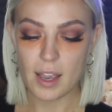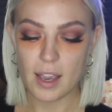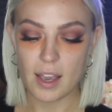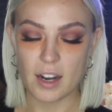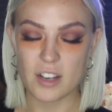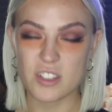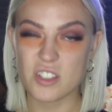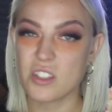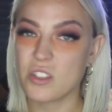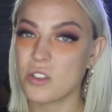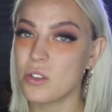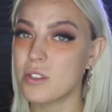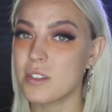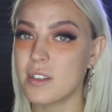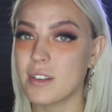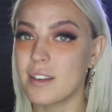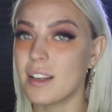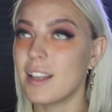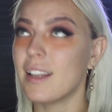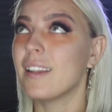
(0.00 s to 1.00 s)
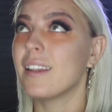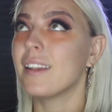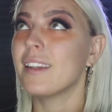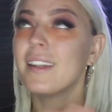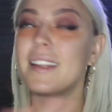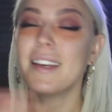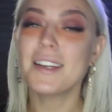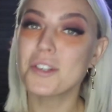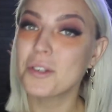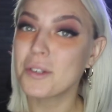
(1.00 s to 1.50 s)
And I just used
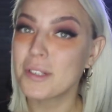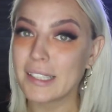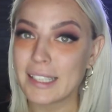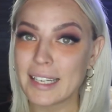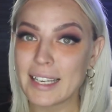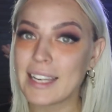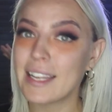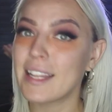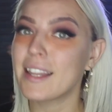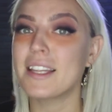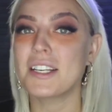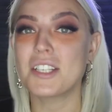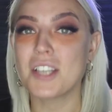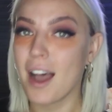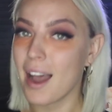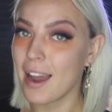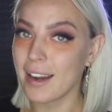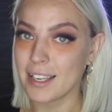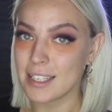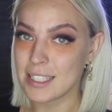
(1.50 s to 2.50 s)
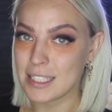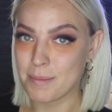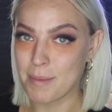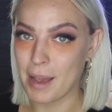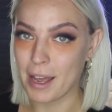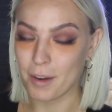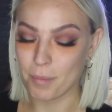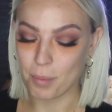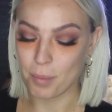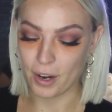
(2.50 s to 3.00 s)
literally the tiniest
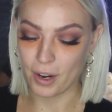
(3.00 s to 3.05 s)
amount of